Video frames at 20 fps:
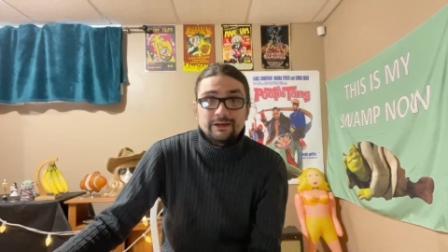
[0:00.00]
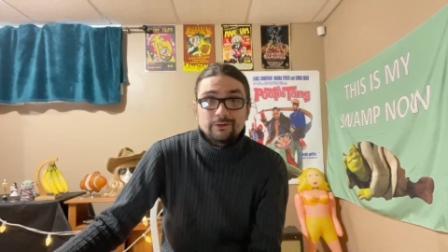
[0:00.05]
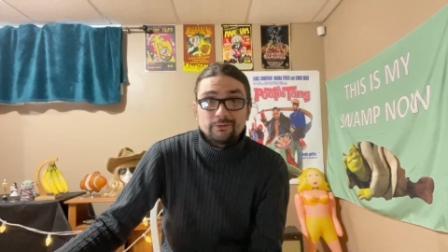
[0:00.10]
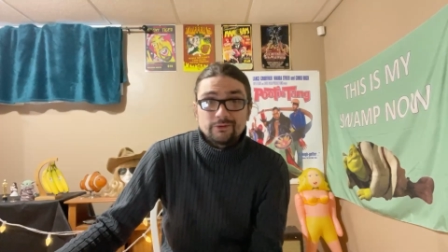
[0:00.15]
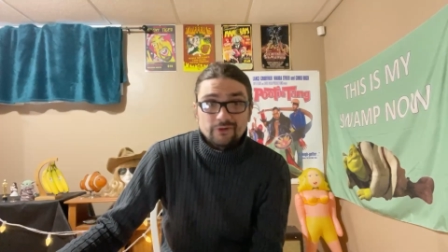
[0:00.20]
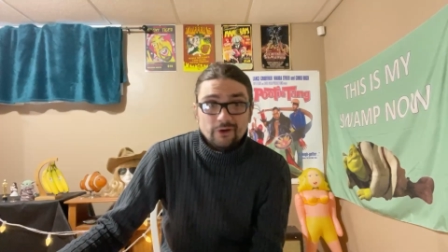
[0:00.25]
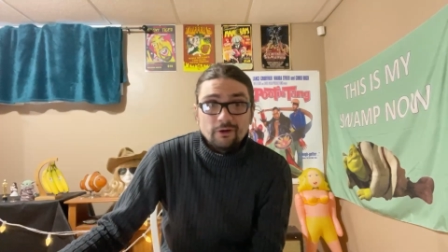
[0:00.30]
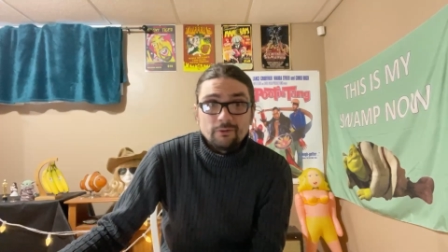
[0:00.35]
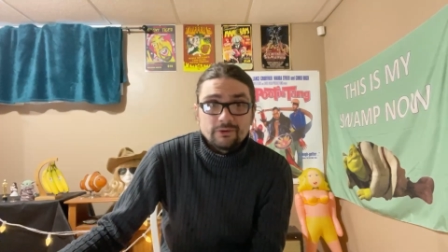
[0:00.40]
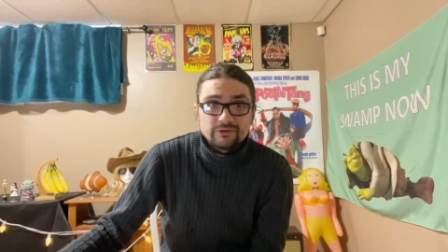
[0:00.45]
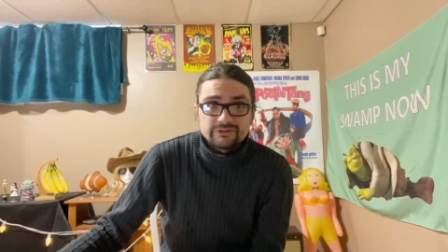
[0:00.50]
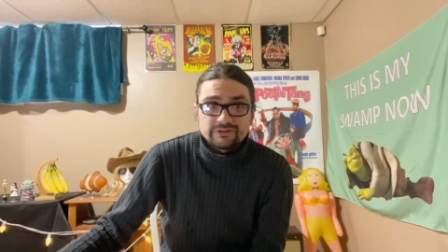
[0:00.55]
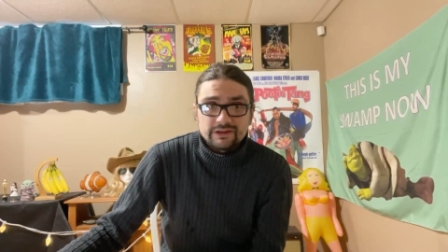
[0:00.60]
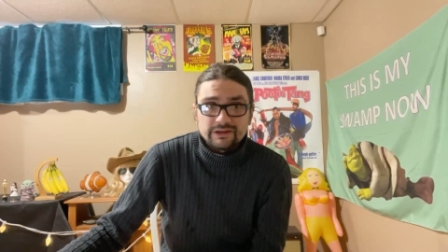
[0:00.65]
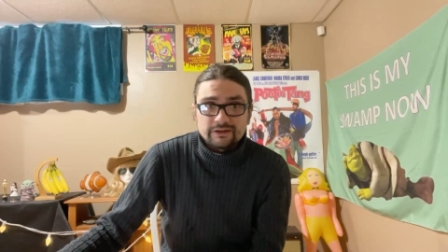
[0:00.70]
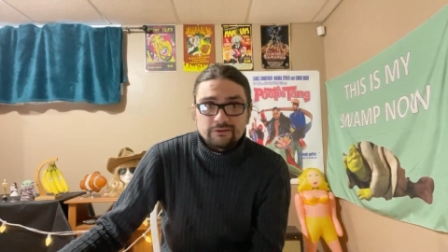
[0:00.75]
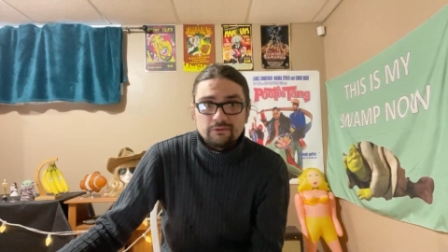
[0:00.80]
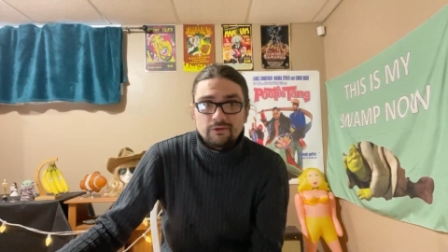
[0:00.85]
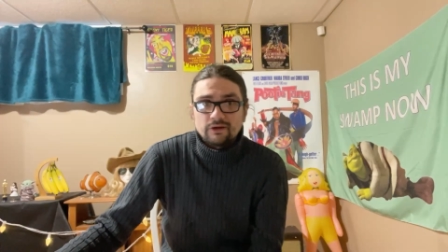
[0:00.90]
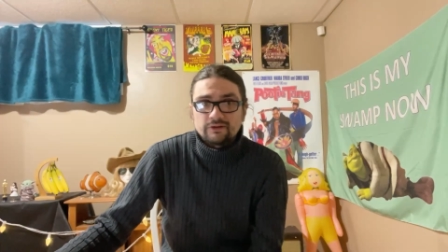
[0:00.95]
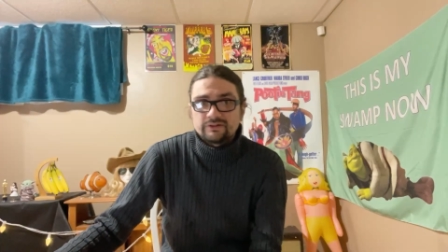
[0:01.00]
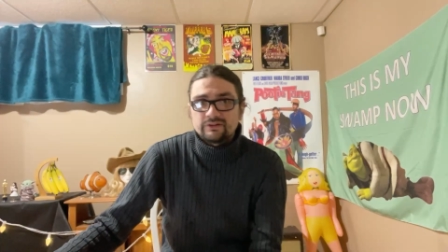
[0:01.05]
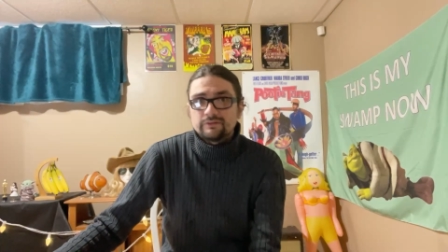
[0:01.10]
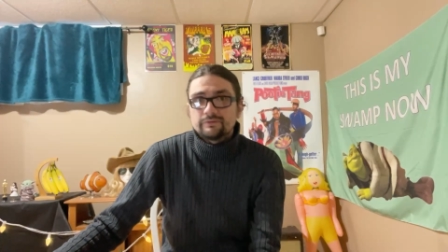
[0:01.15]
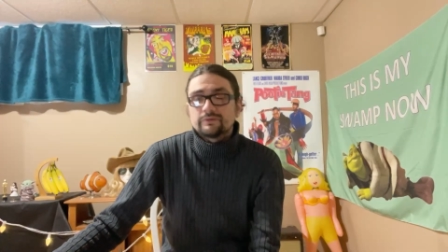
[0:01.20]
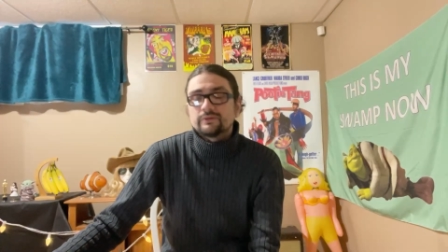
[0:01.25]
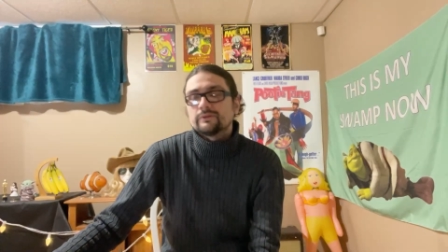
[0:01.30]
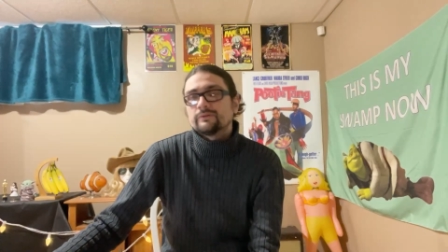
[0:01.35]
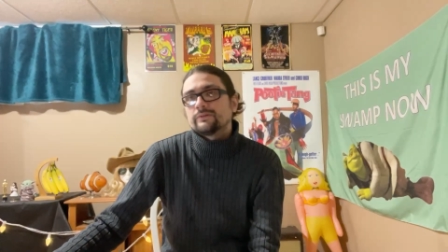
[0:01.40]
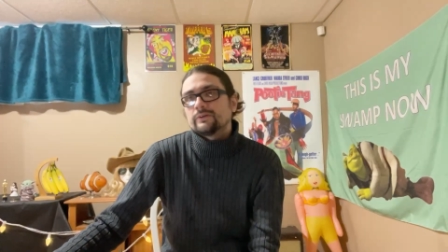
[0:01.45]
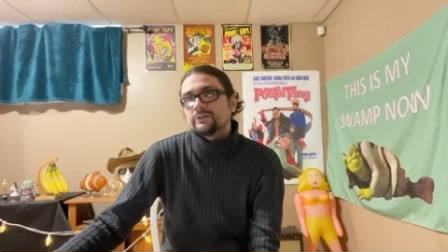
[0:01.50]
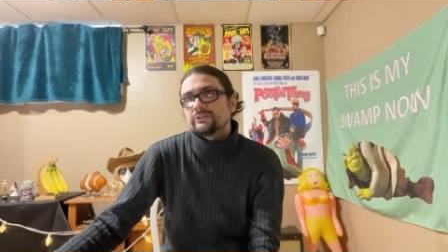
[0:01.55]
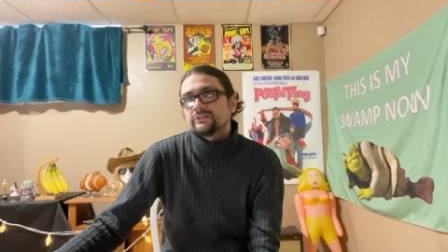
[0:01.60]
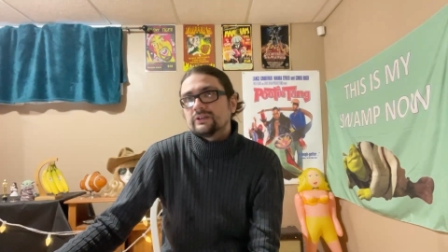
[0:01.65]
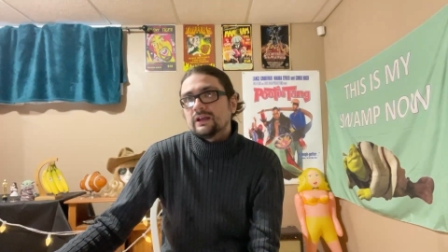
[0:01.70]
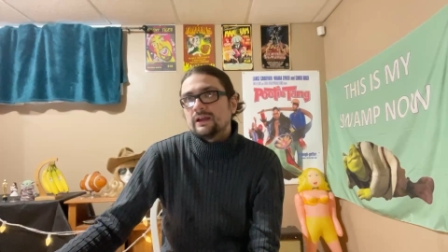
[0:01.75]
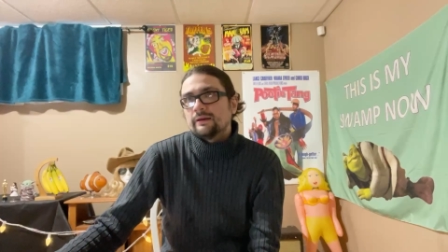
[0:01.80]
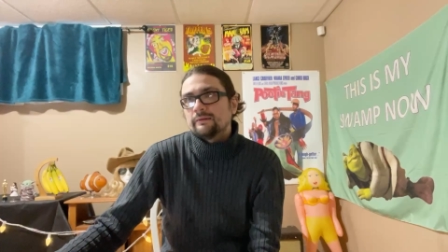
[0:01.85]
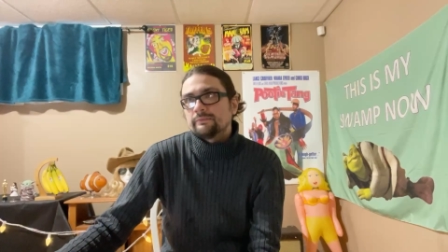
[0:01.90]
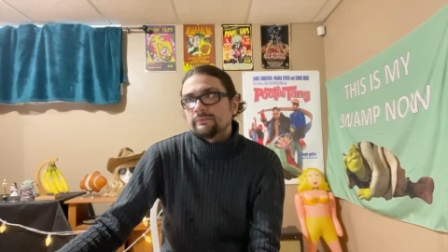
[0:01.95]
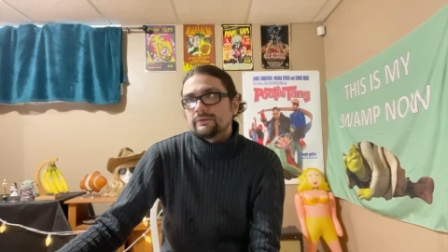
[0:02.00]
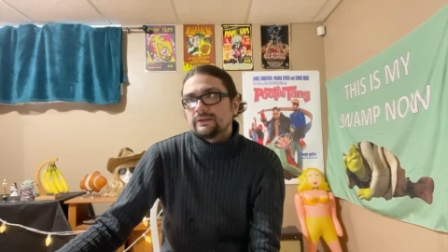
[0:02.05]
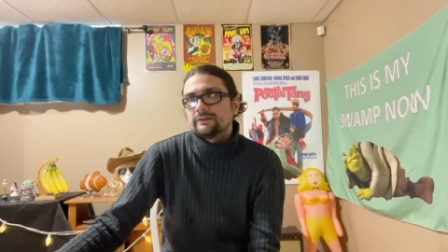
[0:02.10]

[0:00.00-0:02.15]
It was almost like watching it for the first time,